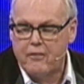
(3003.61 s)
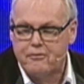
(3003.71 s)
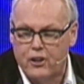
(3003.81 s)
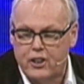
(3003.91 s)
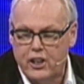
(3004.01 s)

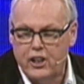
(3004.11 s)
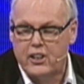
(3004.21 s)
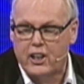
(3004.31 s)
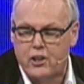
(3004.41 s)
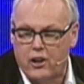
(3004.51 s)
for good,
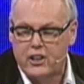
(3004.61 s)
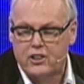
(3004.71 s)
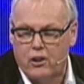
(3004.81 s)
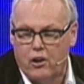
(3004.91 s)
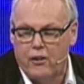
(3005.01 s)
according to
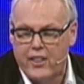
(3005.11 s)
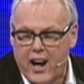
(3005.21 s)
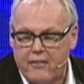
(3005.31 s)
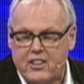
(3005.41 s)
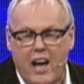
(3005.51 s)
all that
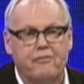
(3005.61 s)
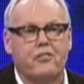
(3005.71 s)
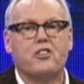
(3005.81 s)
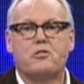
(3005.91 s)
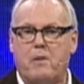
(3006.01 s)
I've done for
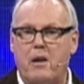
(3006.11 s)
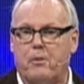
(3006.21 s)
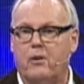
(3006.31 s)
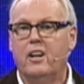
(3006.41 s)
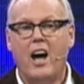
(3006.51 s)
this
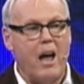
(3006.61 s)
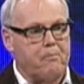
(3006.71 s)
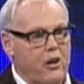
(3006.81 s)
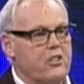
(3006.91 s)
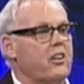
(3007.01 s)
people. I
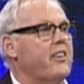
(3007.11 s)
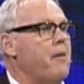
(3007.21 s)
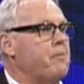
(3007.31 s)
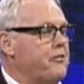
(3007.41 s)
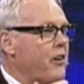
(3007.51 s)
preached on that
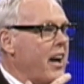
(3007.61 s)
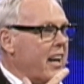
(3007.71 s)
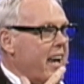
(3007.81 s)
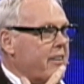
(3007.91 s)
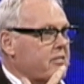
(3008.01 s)
before I
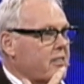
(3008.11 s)
left.